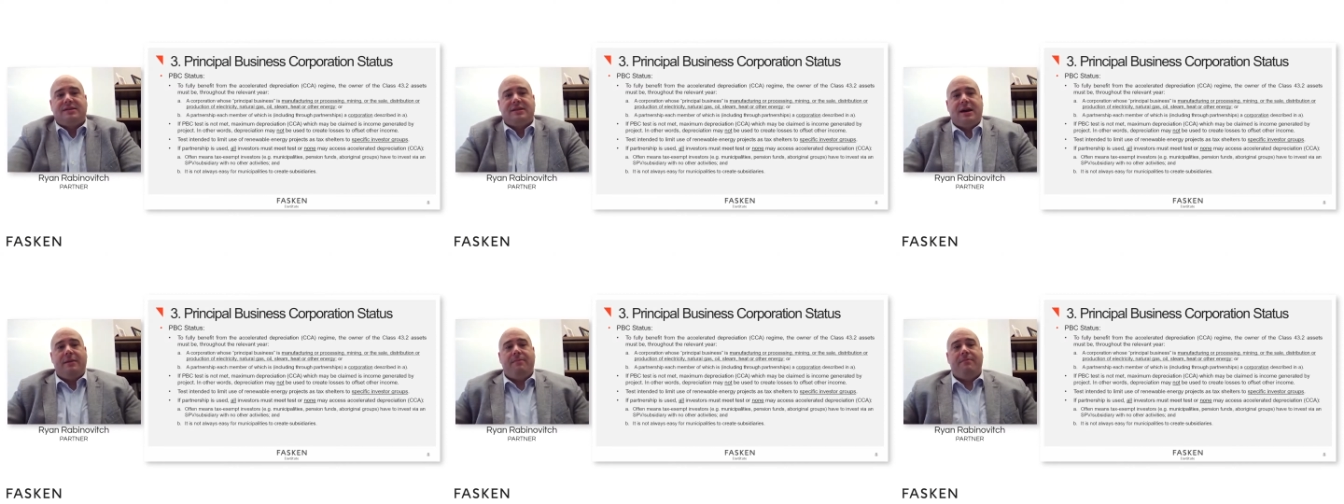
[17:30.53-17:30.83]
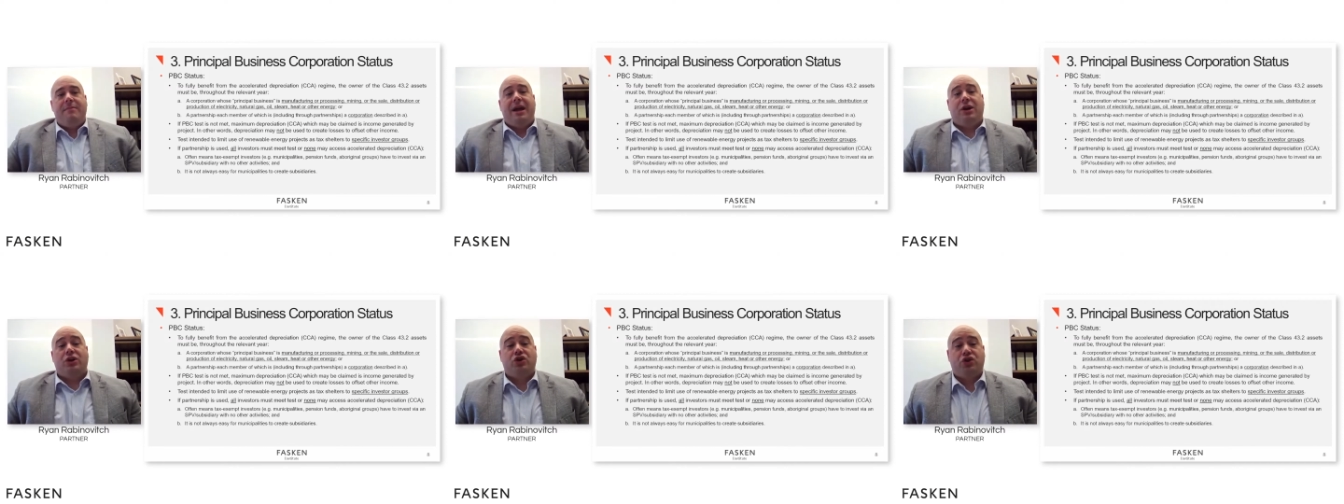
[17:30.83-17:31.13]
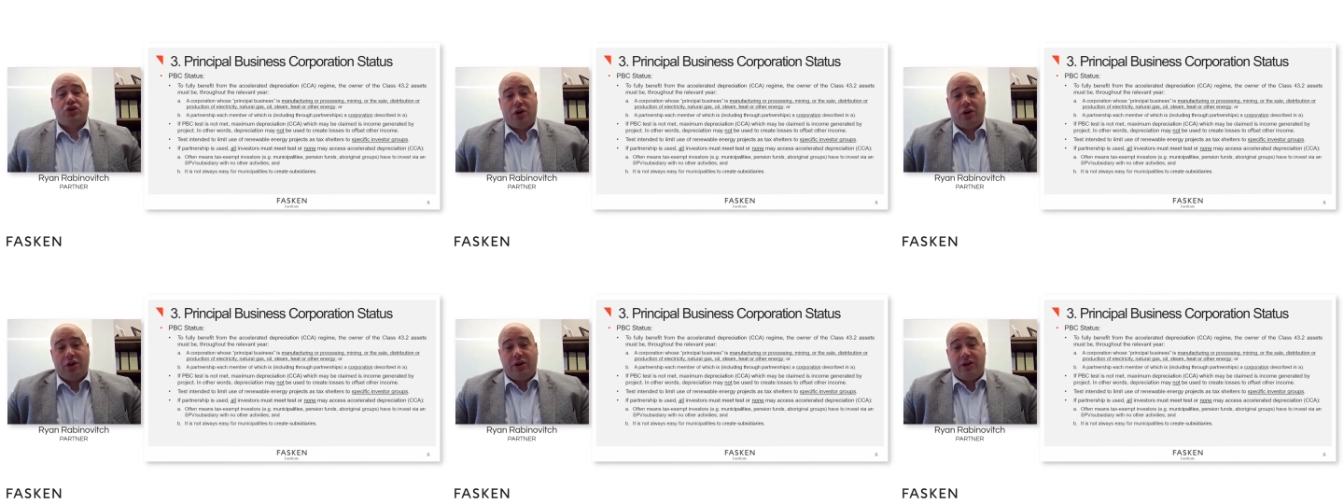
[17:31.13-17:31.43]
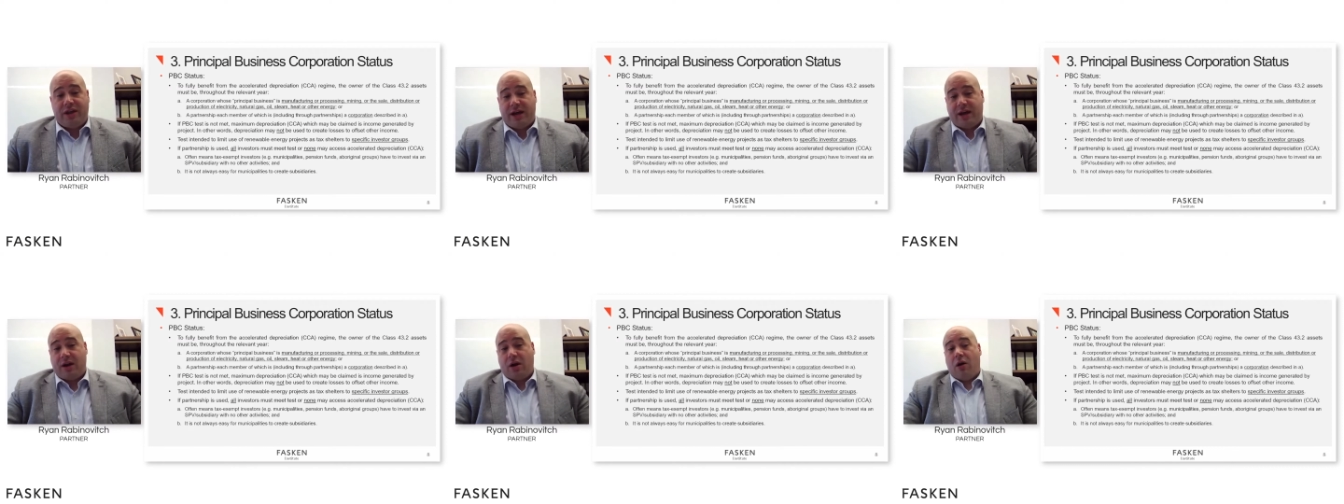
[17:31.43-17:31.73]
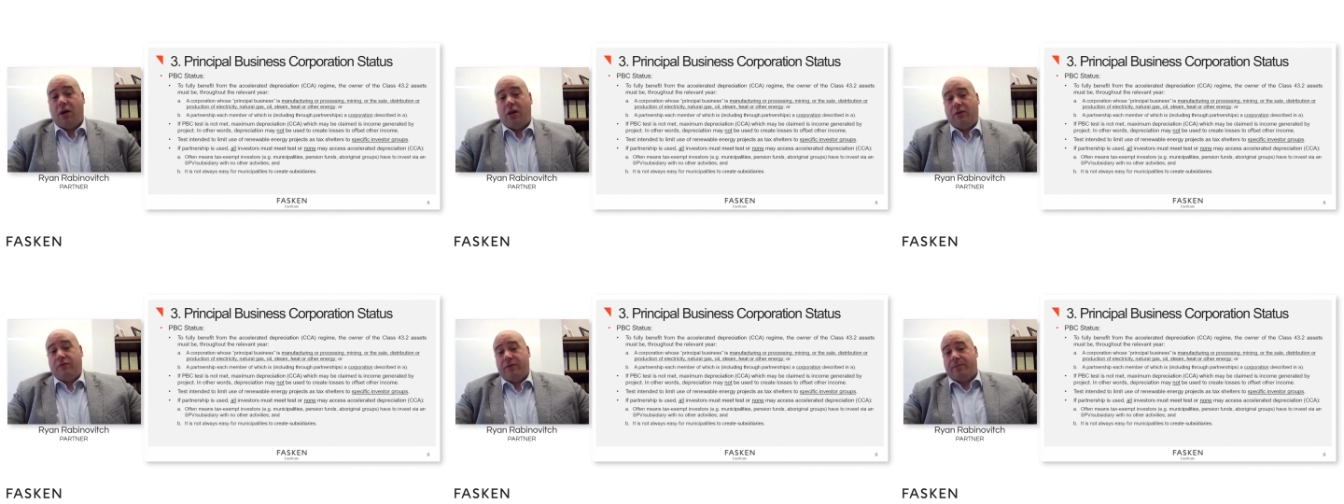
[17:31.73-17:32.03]
that make sure that
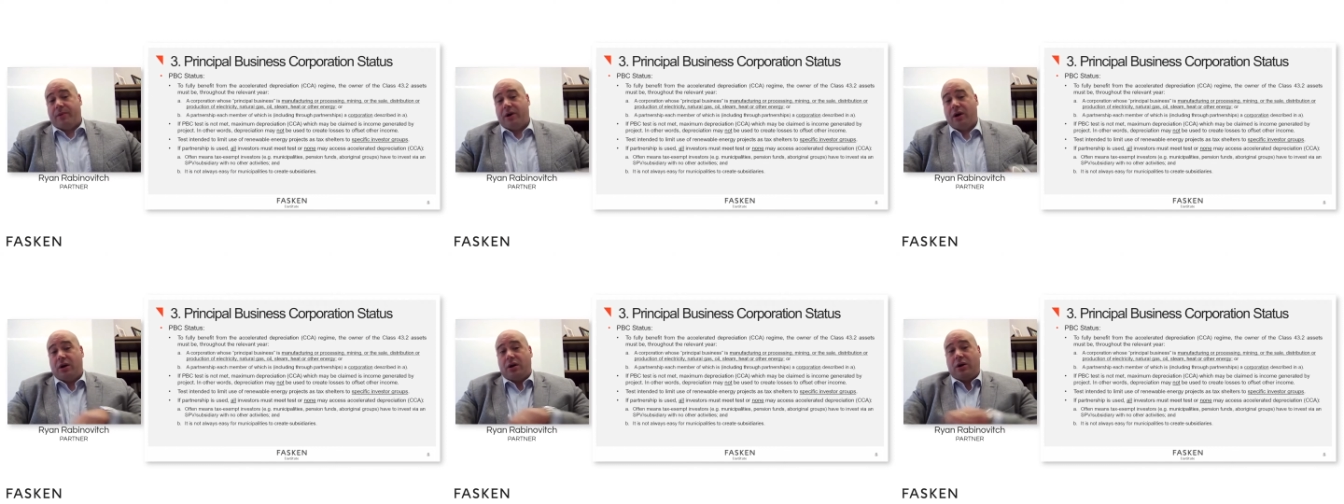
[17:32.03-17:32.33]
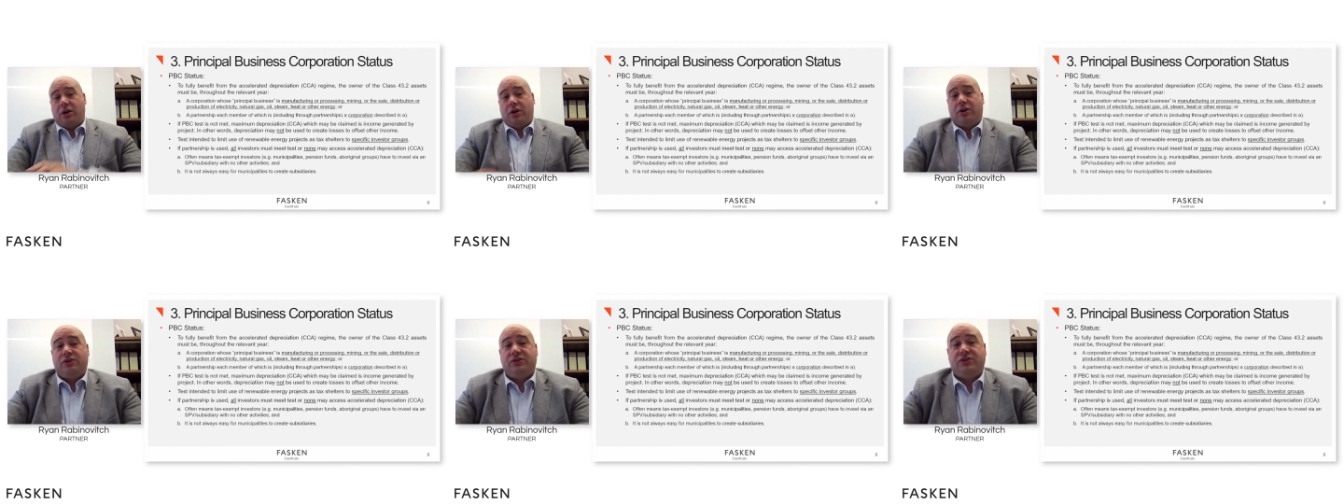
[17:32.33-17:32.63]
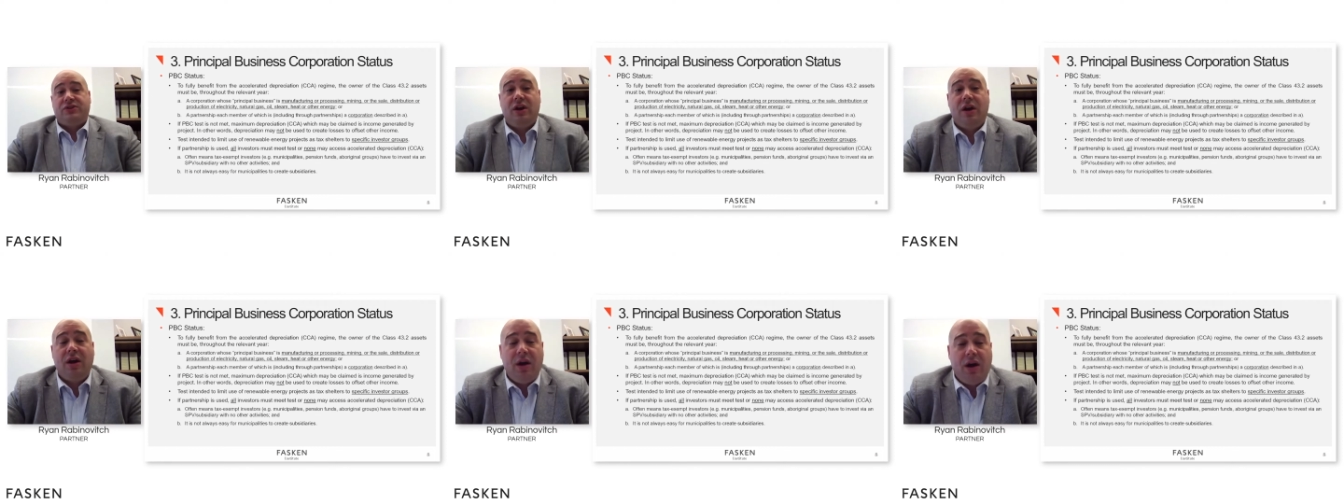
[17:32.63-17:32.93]
all of the partners